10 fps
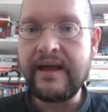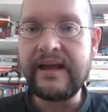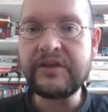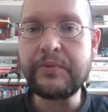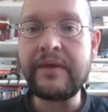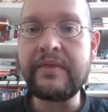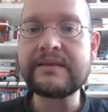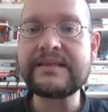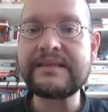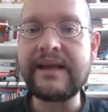It's when the
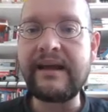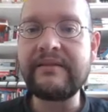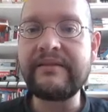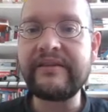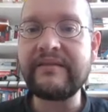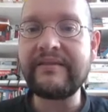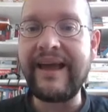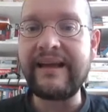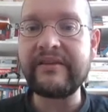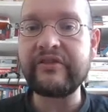state takes